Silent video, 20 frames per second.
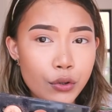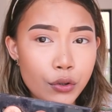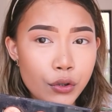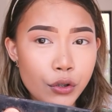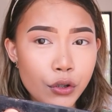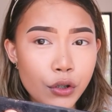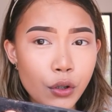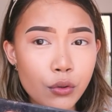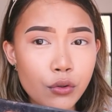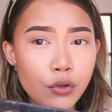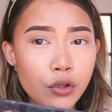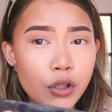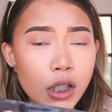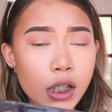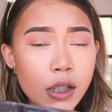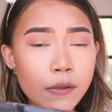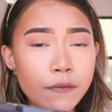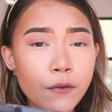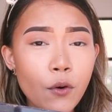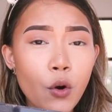So
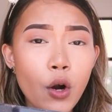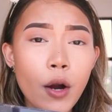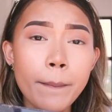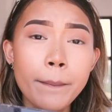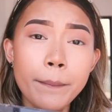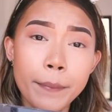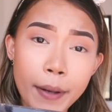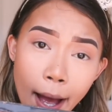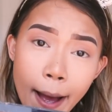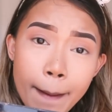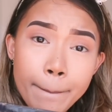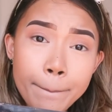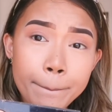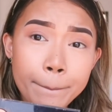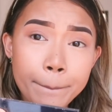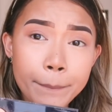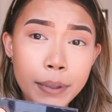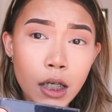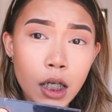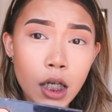just for a
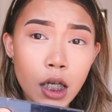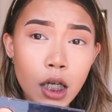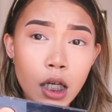pop